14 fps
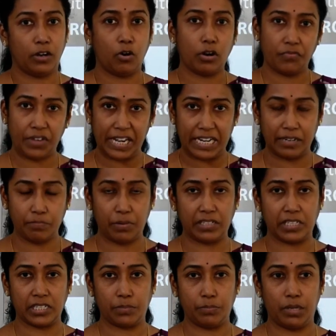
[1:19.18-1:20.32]
or vacant
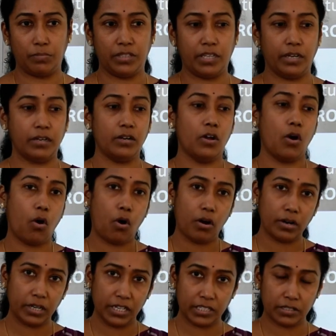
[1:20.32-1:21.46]
places may be there,
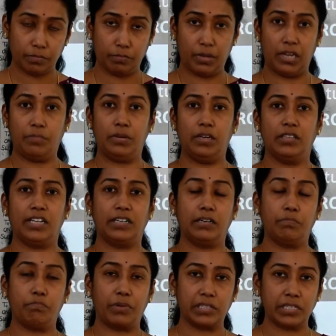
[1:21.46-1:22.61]
or it may be that
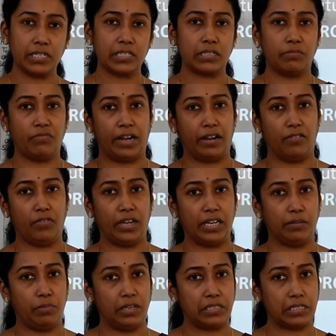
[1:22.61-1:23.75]
in present some
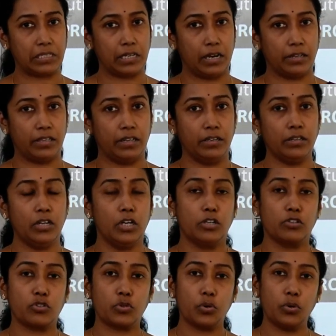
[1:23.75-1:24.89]
vacant places are there.
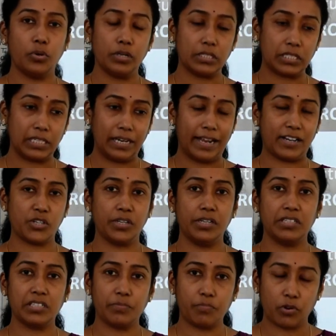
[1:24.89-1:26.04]
So selection
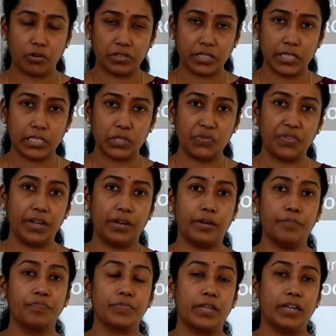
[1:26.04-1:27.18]
is a process
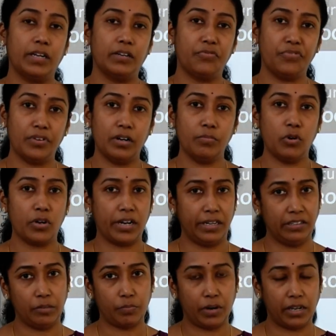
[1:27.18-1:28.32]
where a firm or
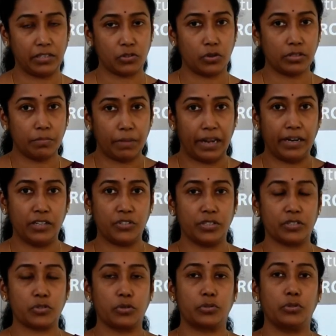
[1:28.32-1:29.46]
enterprise or the
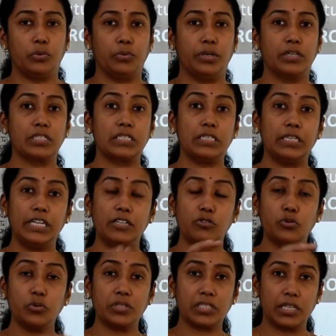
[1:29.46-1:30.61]
managers or the owners
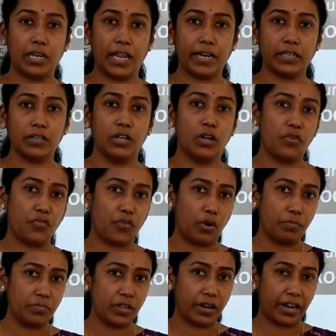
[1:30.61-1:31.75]
need to select
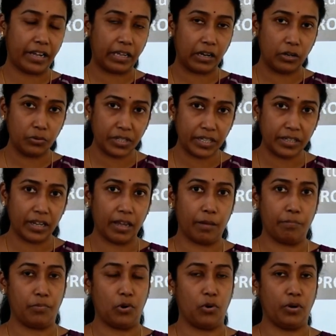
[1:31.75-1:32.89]
from the recruited
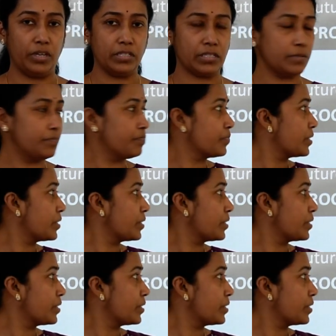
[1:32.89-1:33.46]
employees,